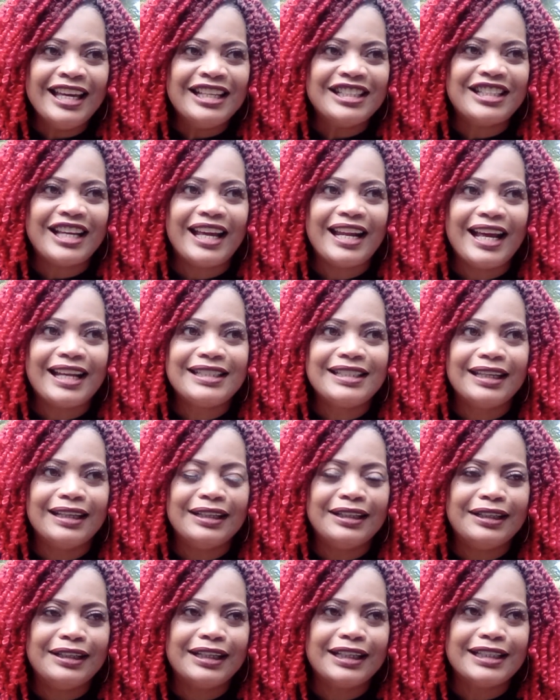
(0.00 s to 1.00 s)
shout out to
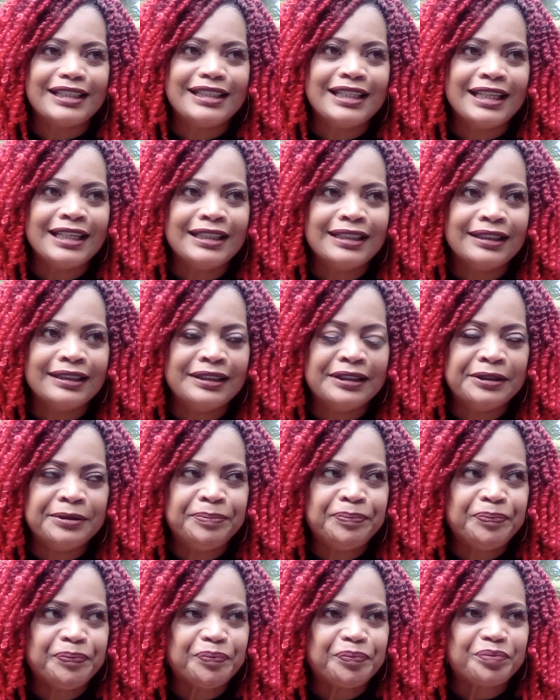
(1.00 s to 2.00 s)
uh, Katina.
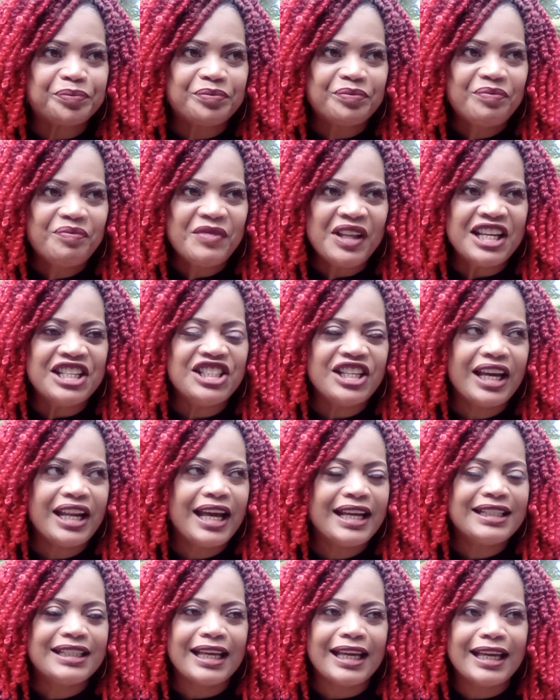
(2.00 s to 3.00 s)
Shout
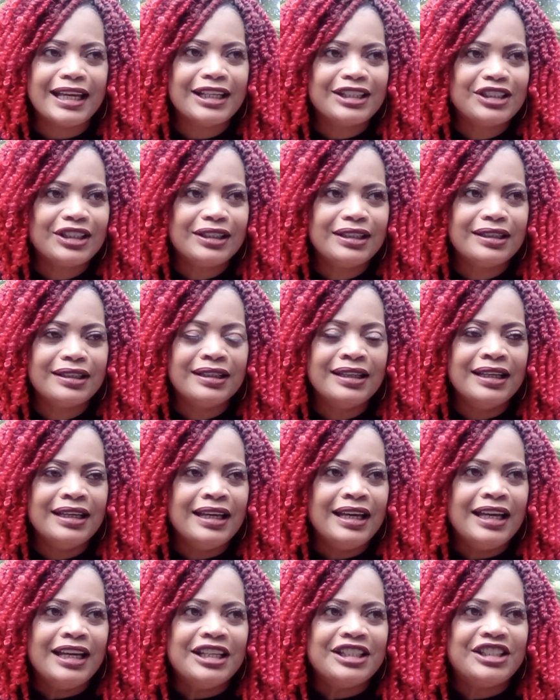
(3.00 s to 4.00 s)
out to Angela.
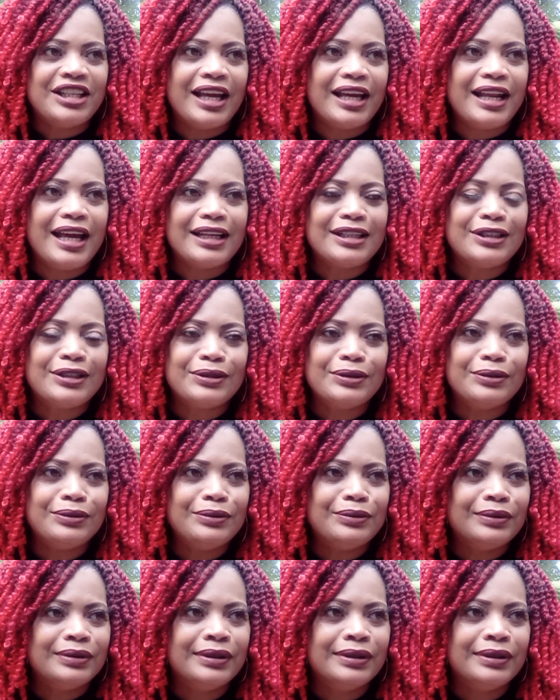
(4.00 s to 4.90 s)
Shout out to